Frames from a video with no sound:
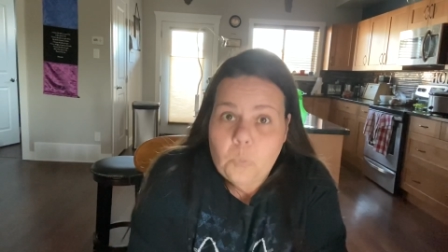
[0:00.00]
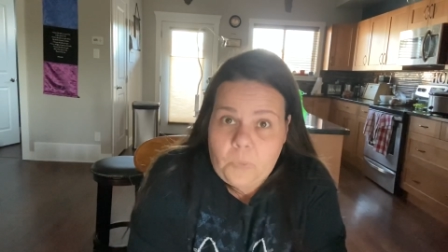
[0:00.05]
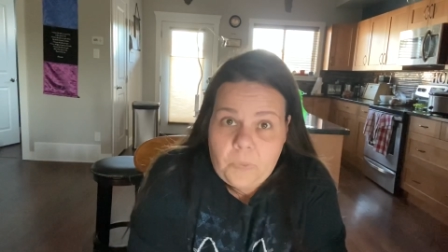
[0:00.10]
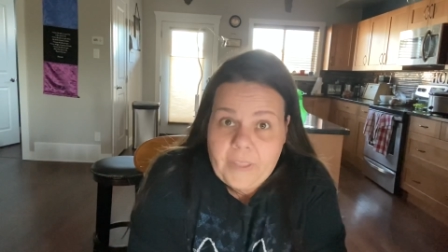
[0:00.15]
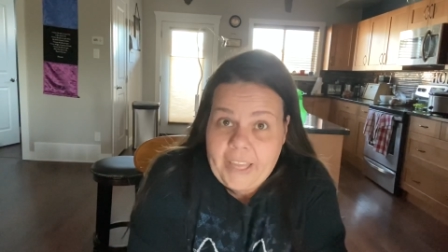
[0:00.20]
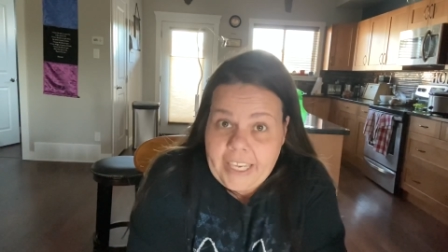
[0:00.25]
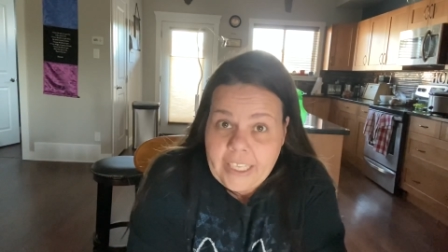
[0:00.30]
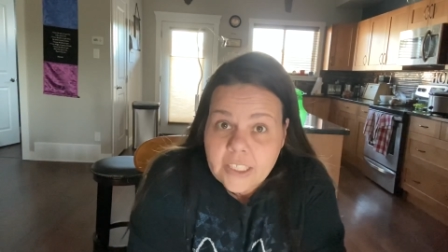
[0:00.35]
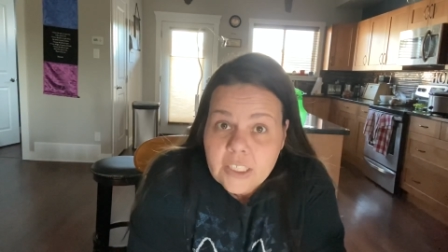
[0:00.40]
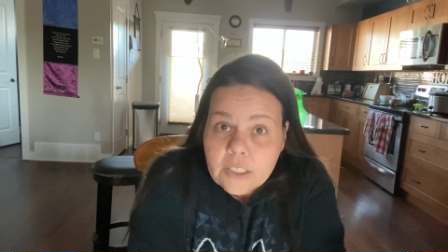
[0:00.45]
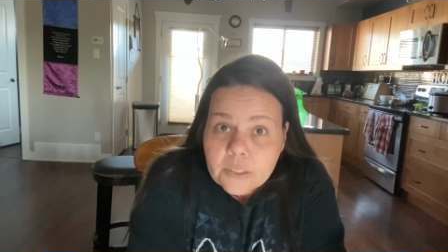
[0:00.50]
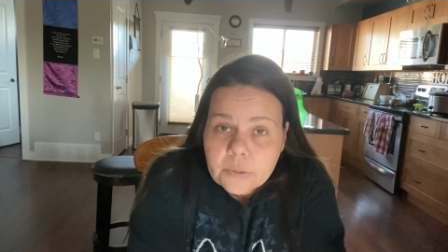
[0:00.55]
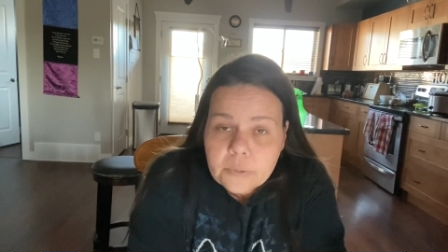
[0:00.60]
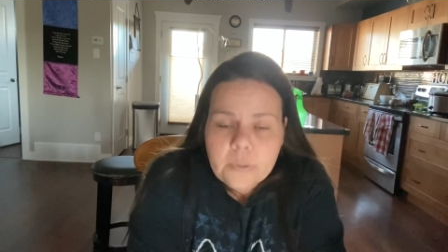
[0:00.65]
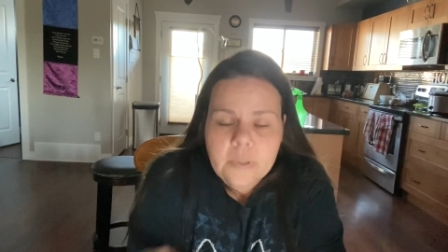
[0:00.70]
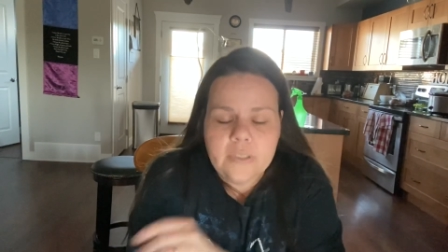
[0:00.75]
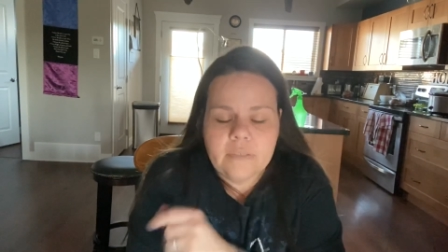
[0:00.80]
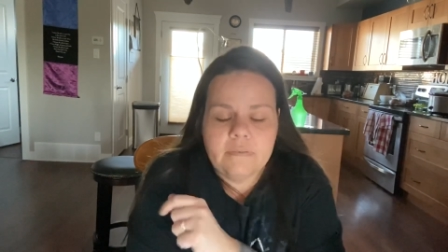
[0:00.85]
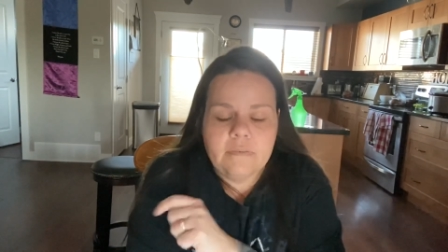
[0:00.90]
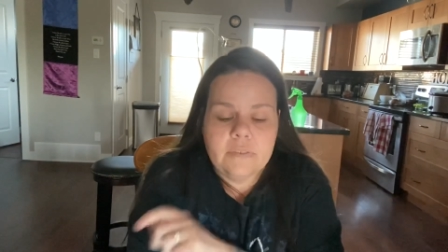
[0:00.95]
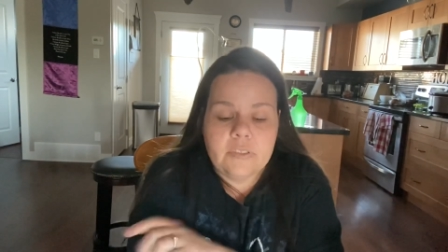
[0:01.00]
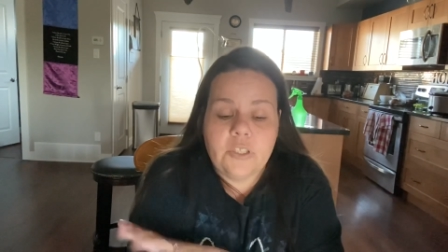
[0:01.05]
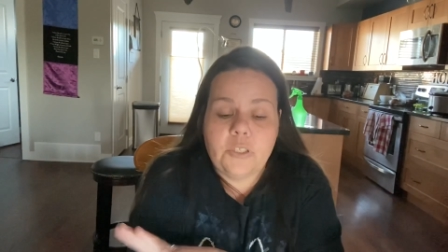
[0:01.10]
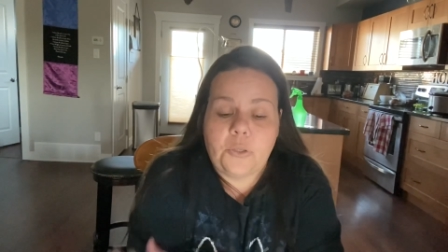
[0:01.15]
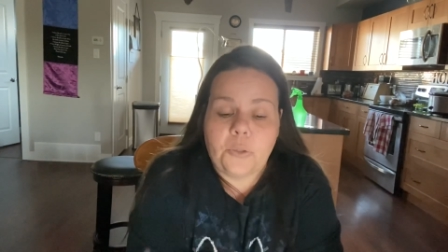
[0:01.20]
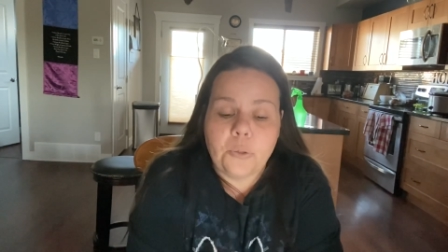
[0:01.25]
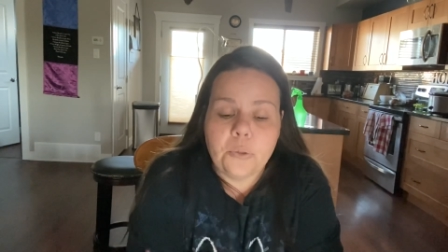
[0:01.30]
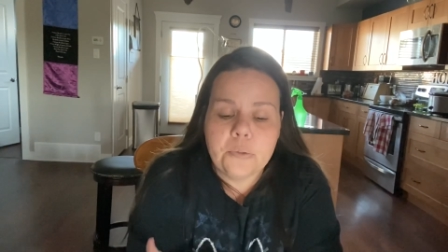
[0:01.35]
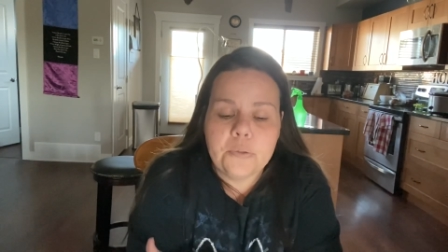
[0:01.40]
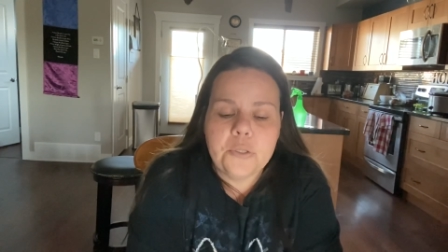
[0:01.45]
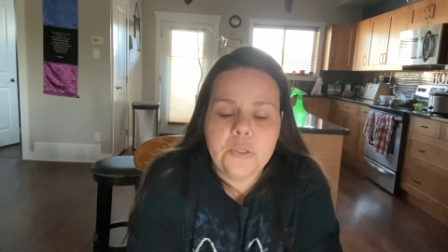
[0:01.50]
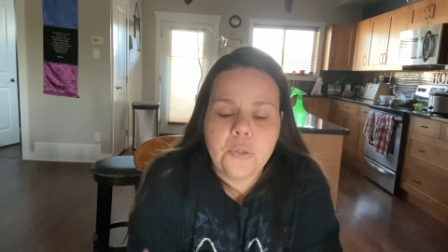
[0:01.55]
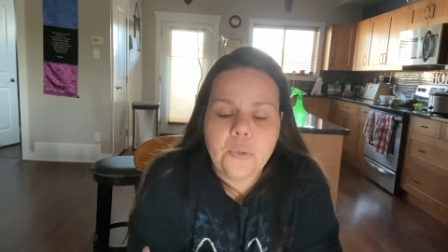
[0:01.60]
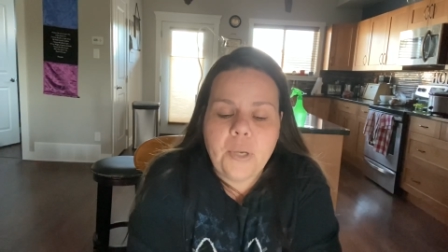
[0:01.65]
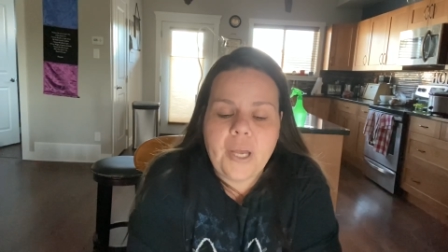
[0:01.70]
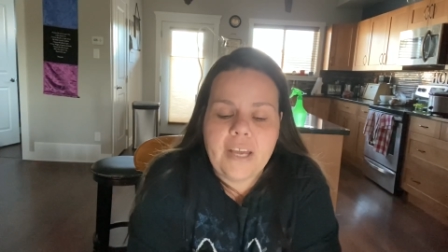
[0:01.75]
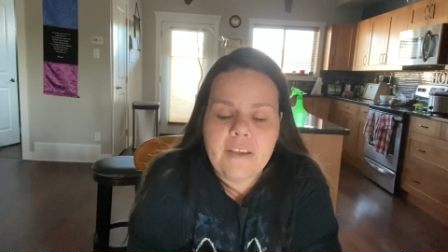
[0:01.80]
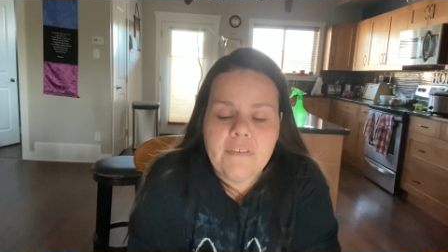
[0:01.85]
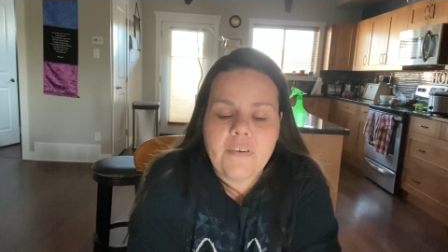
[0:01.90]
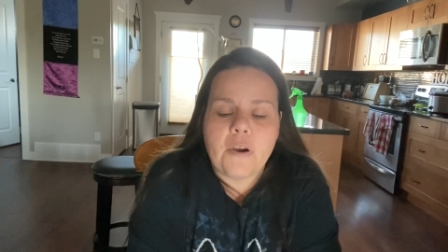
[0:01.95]
thank you to those who
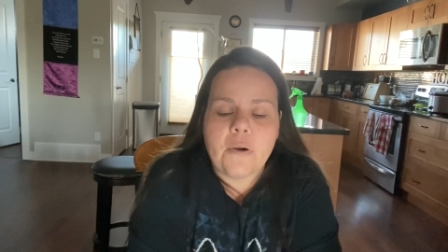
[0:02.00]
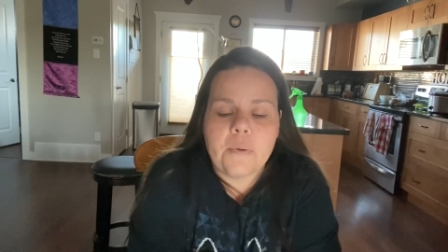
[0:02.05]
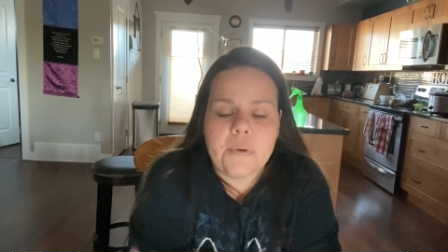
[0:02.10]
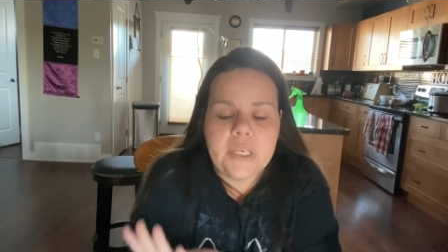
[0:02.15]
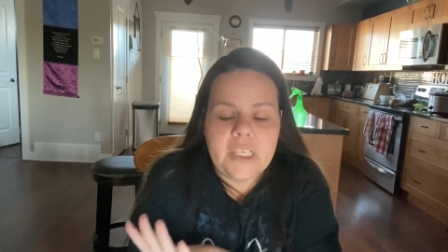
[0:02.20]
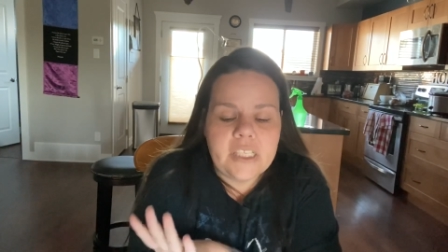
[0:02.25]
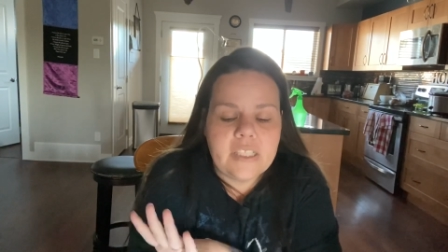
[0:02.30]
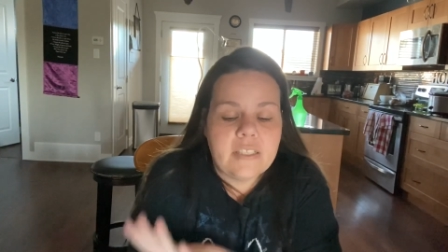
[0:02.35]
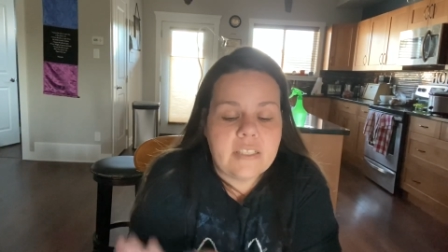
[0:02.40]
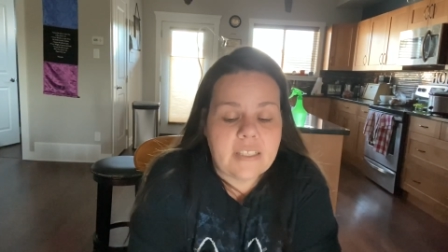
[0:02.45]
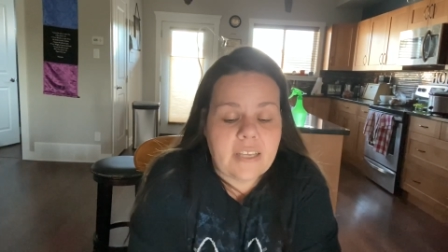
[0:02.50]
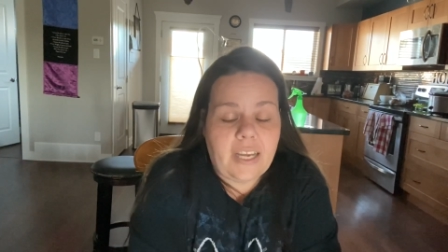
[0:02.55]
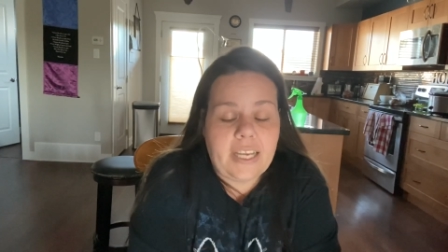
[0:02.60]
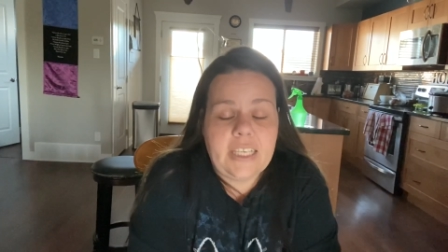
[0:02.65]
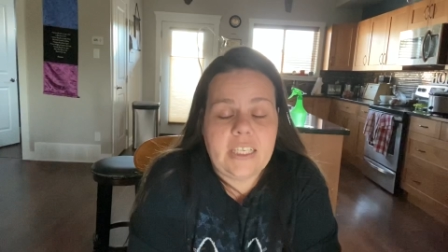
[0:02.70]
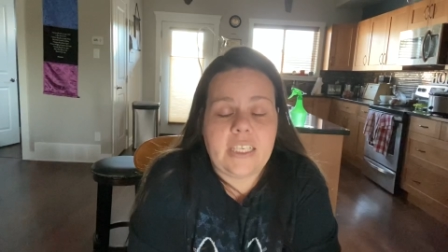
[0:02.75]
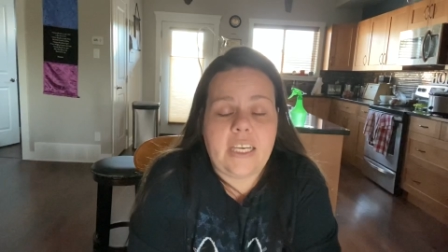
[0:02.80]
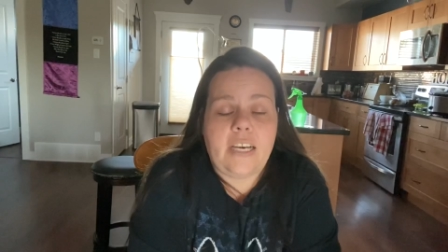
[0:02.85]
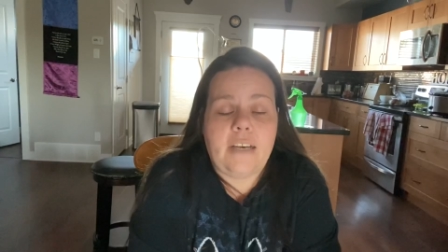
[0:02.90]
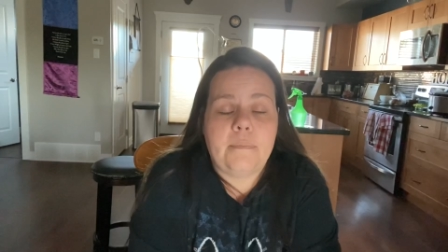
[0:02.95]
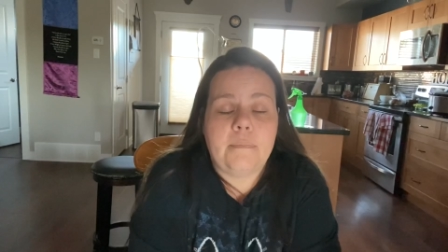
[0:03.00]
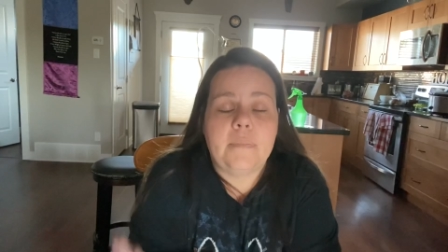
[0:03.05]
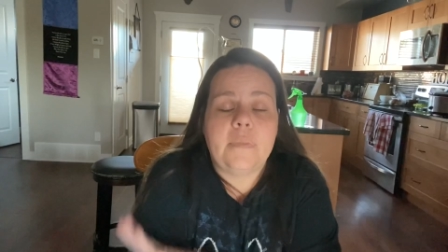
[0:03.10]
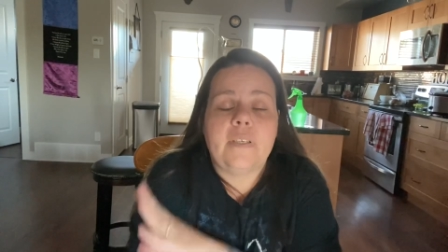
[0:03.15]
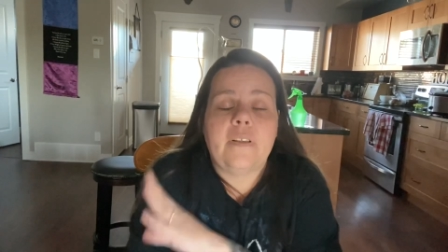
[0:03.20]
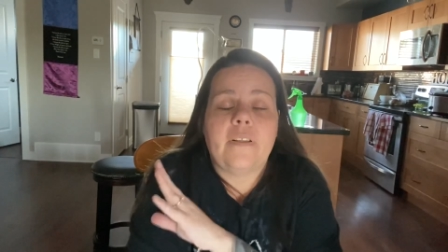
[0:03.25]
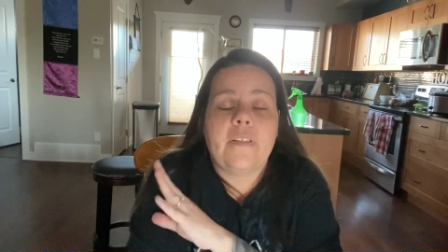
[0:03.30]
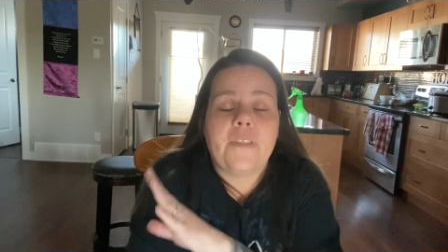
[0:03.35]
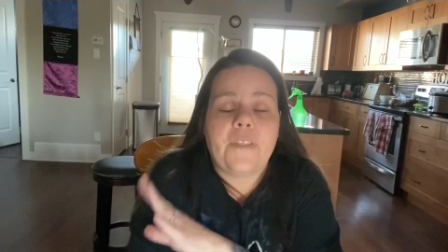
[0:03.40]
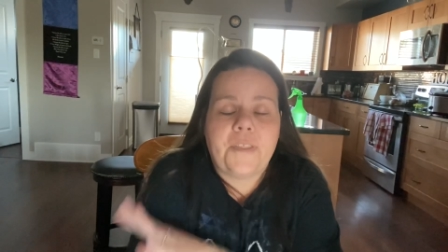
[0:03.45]
have already signed up.